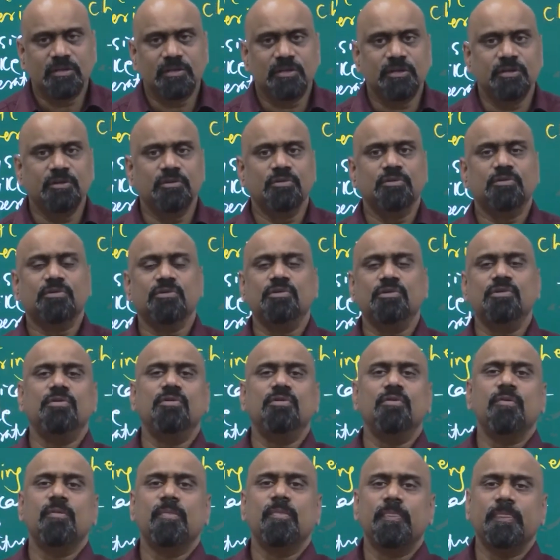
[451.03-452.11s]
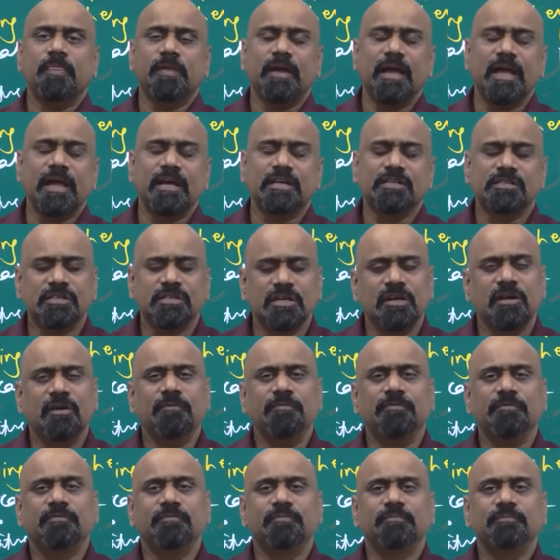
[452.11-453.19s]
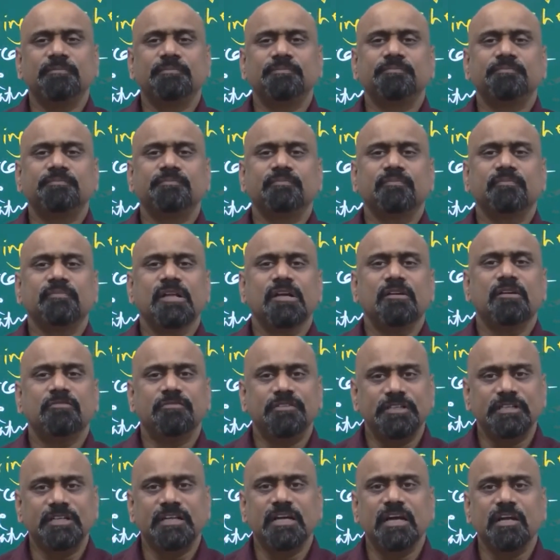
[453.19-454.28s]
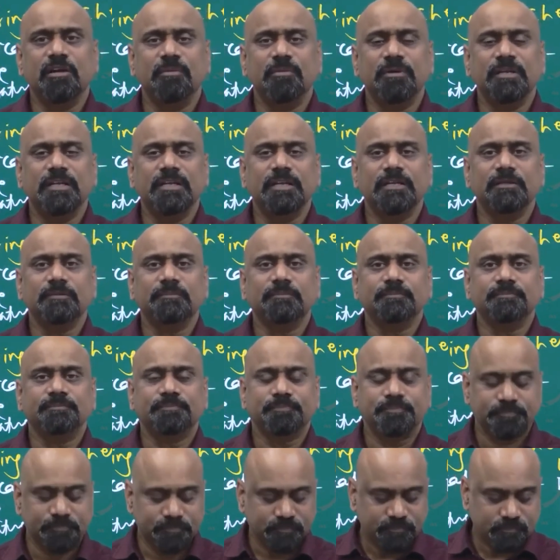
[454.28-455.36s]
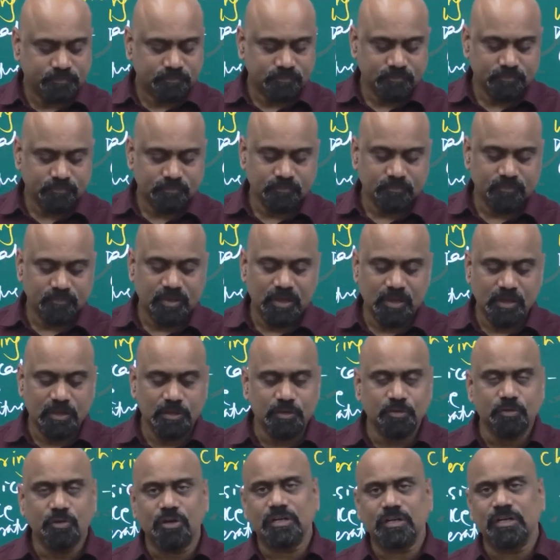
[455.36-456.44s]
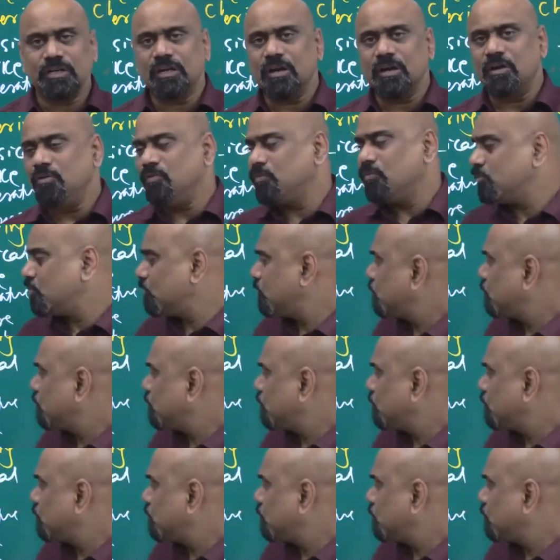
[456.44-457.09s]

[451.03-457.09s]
Due to the action of physical weathering. You got it now?